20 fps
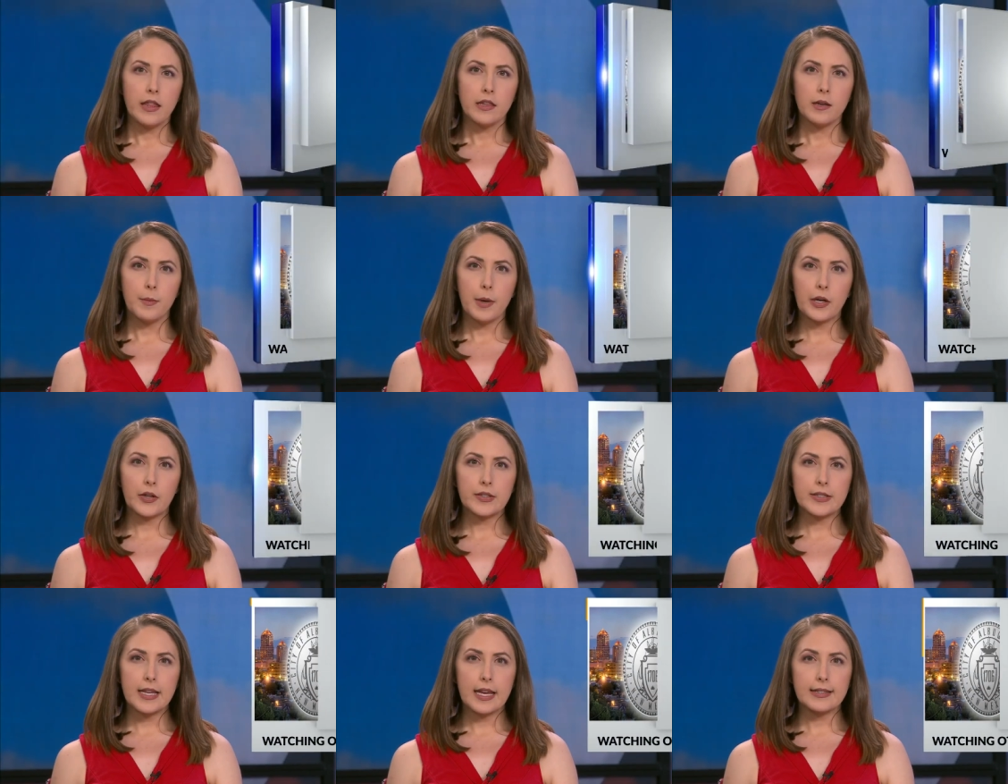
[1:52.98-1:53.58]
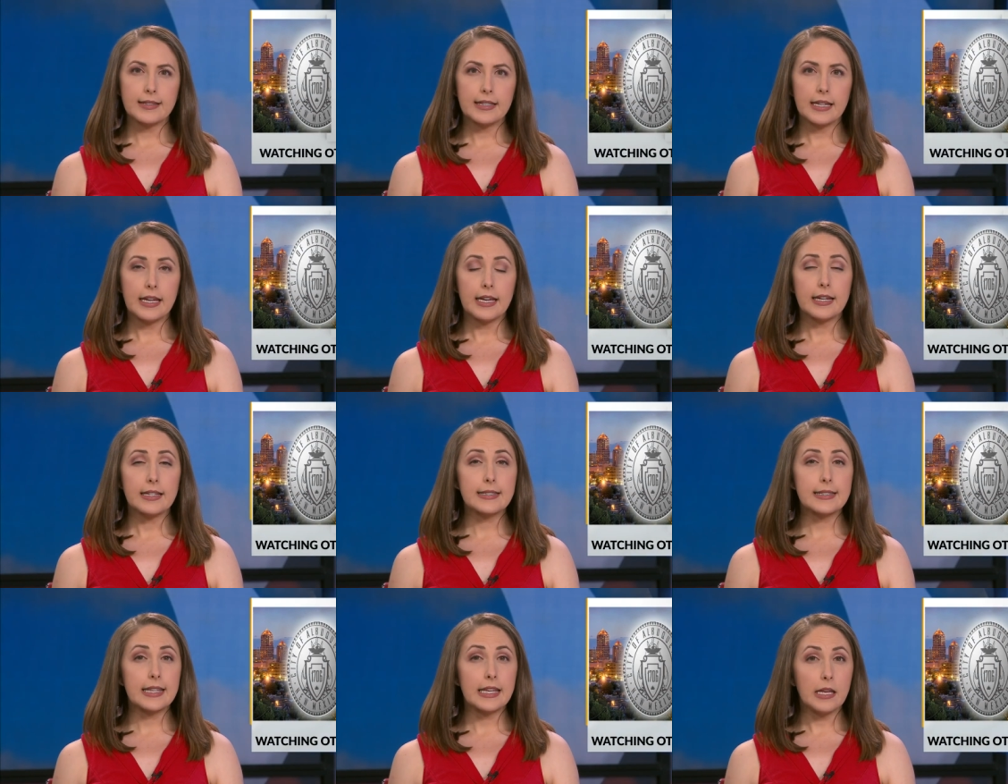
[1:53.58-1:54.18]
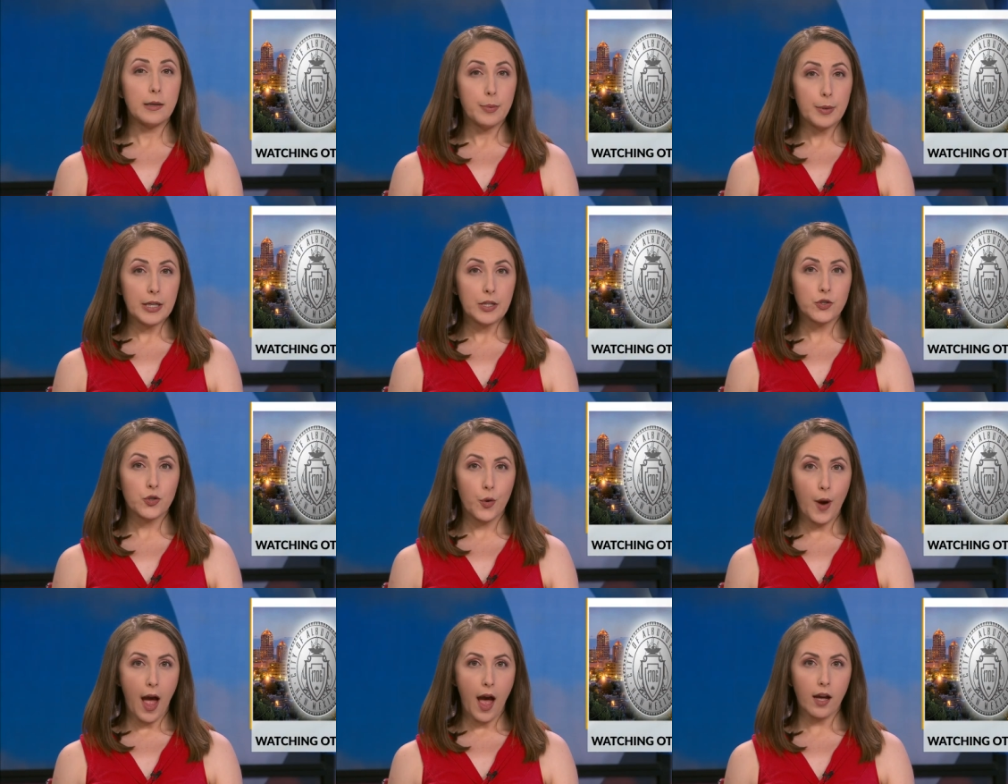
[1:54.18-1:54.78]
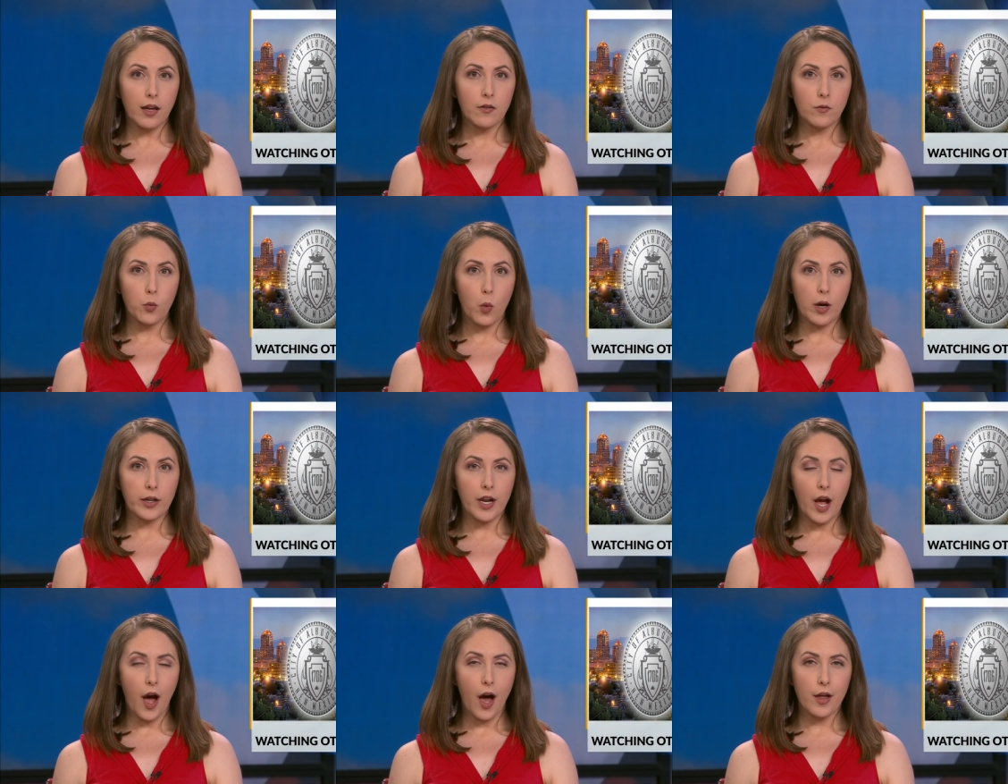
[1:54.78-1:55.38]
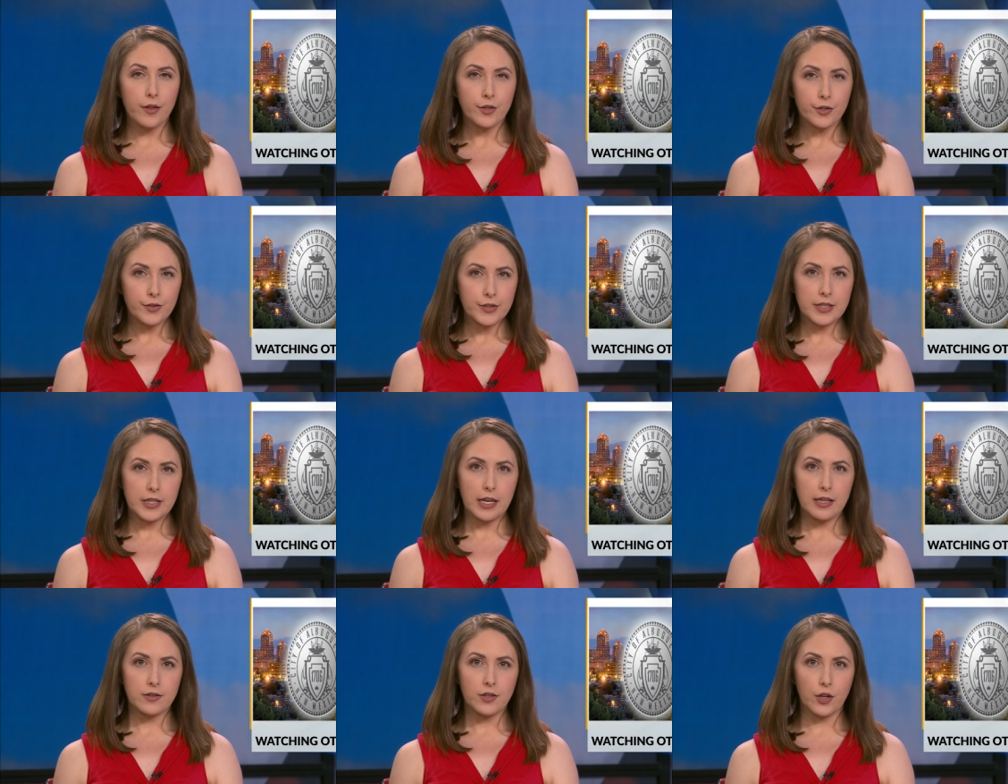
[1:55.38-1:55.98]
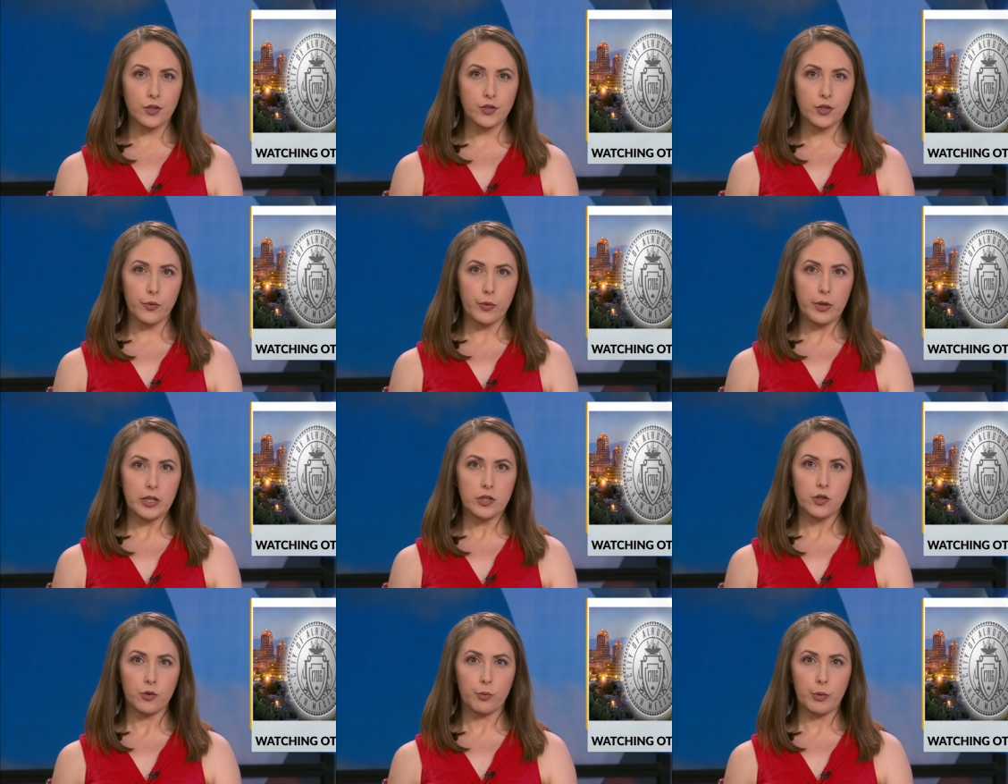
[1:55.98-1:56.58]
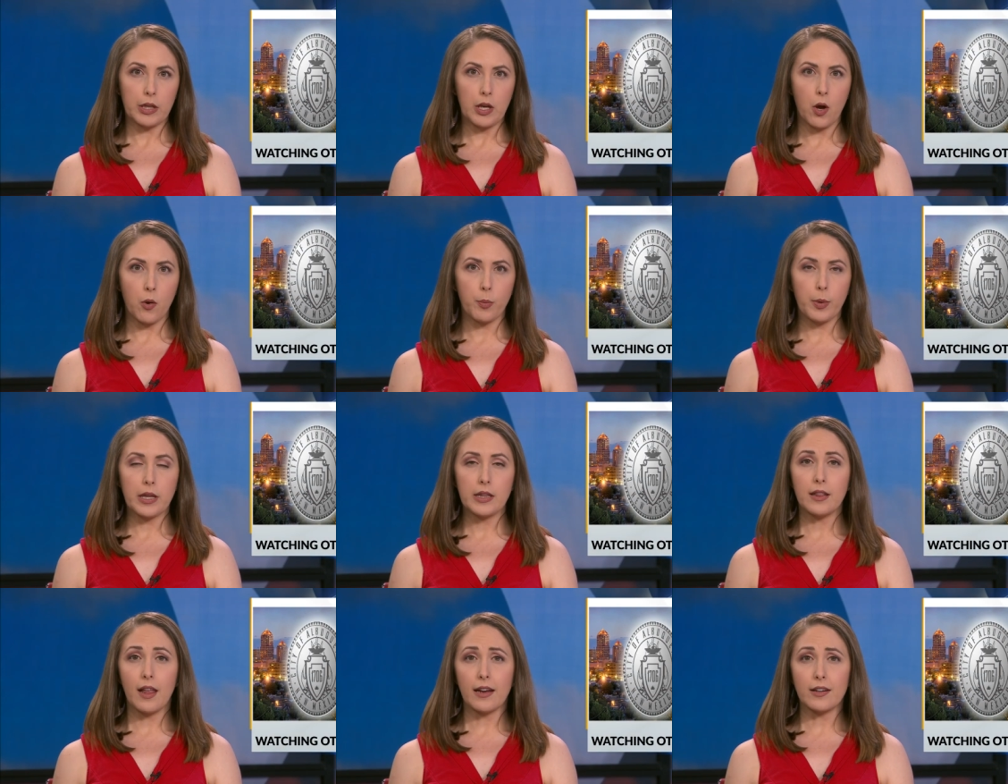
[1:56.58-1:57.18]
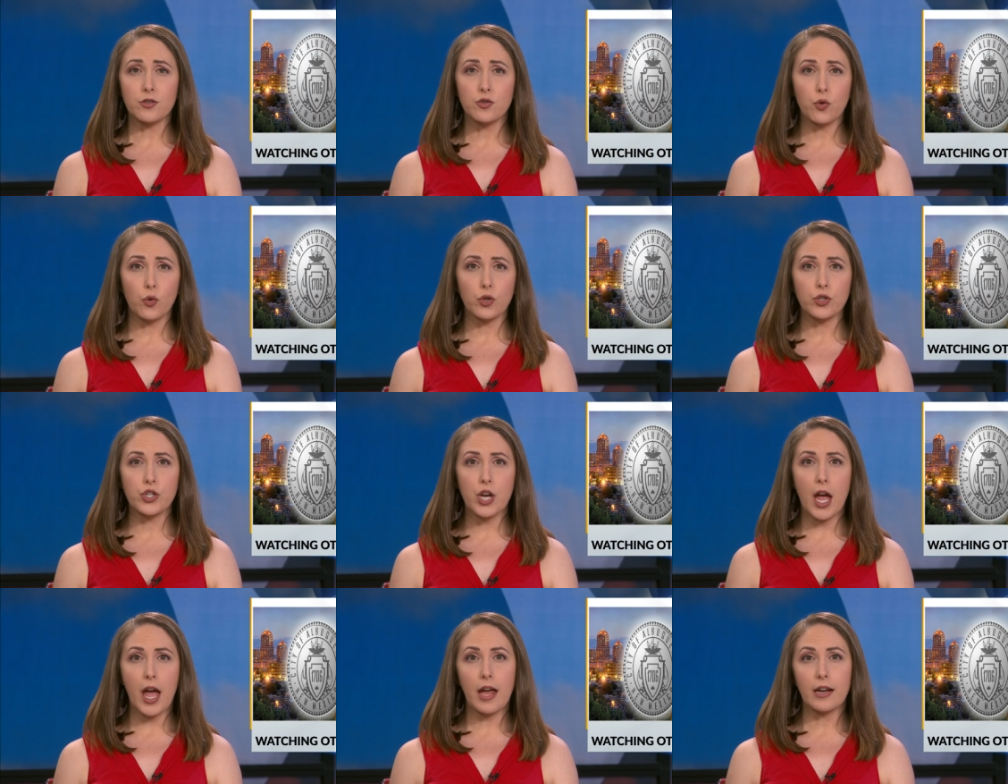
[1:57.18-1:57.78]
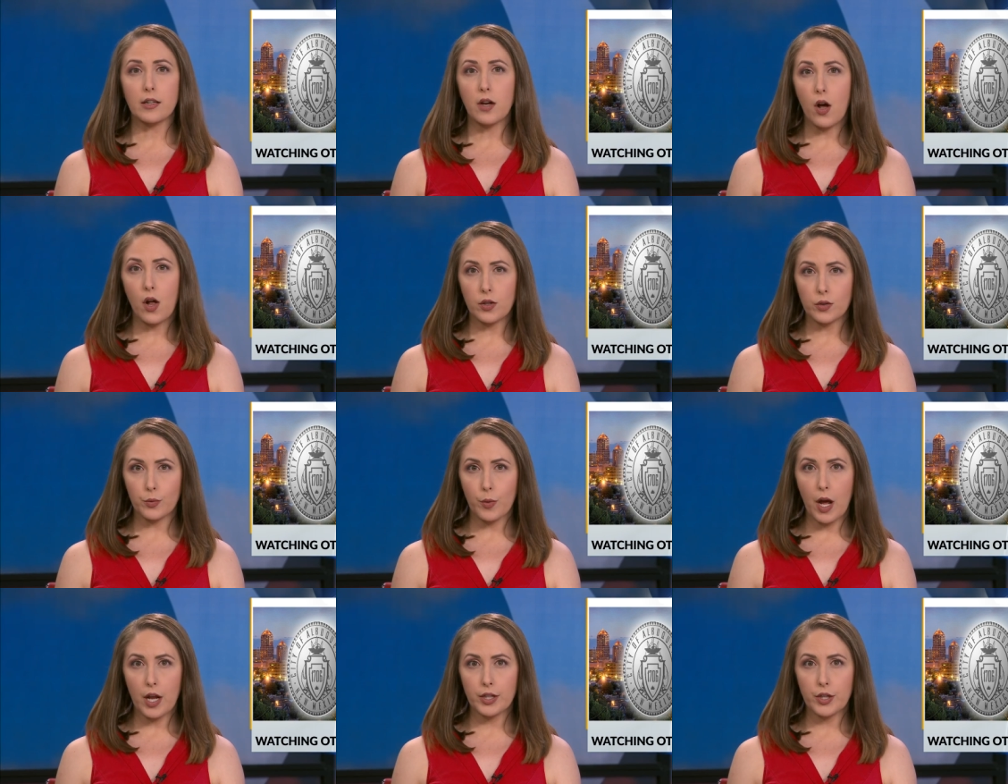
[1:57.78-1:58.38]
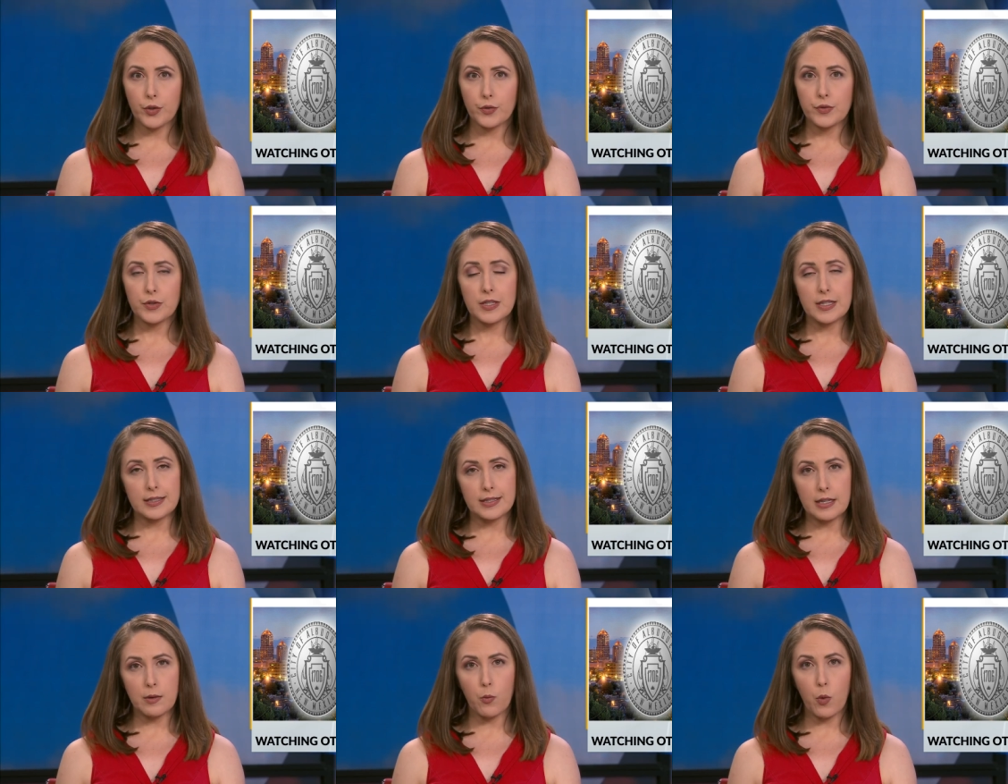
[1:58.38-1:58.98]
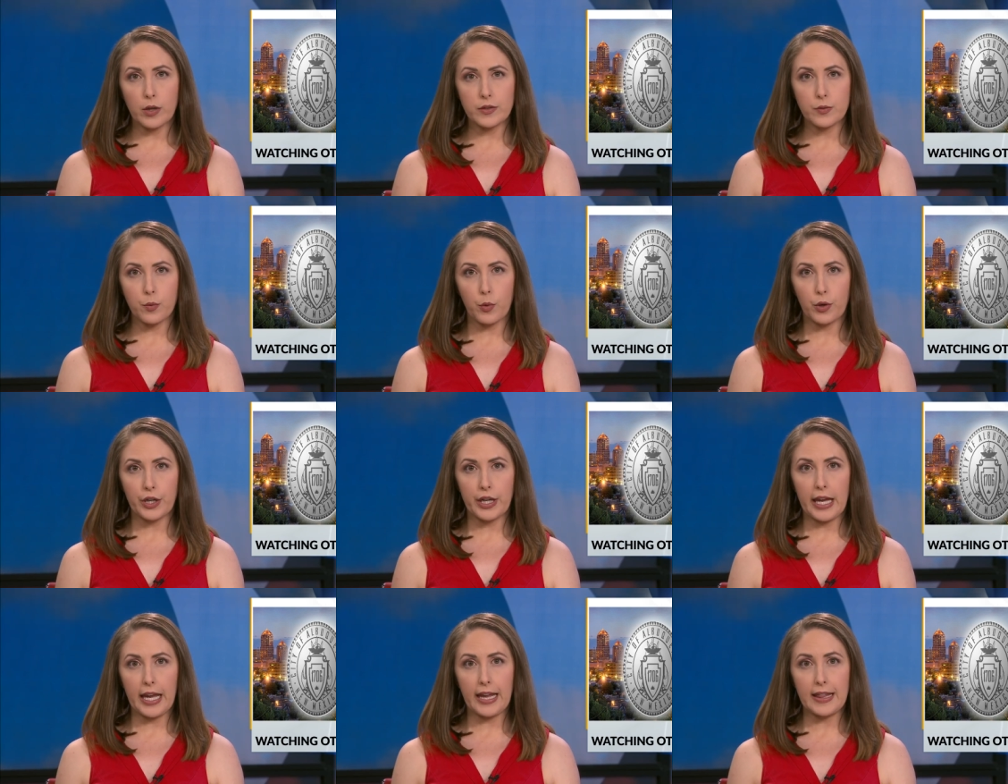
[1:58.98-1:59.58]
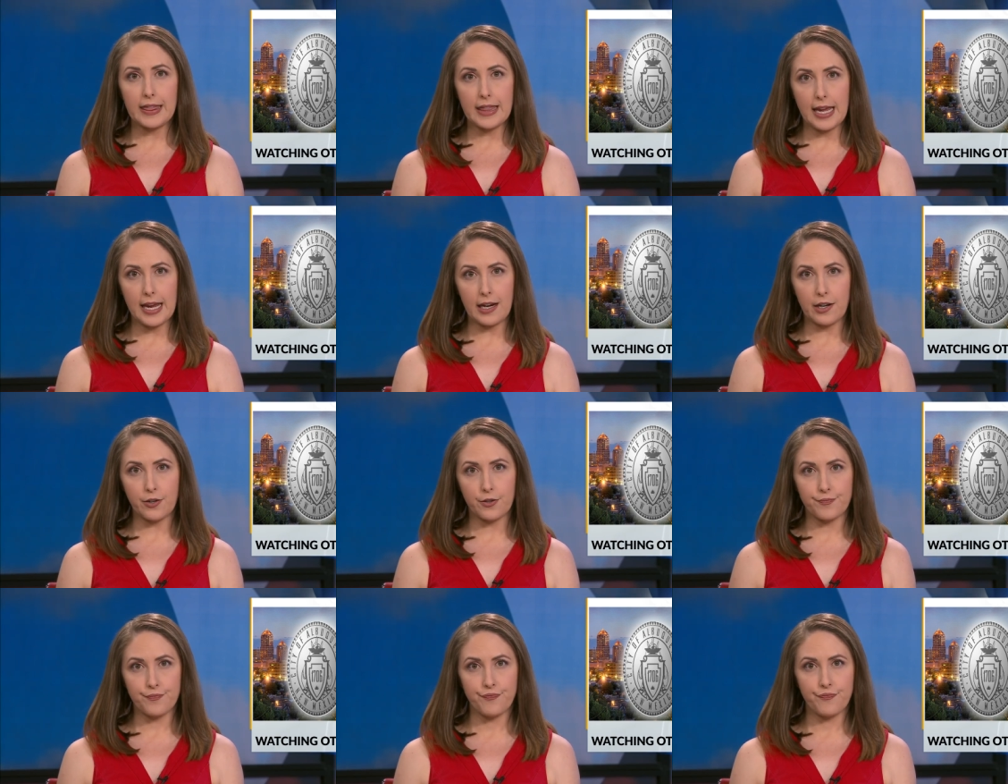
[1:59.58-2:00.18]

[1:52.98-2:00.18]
The mayor says he is keeping track of what other states are doing to reopen, like Georgia and Colorado, to see what's working there.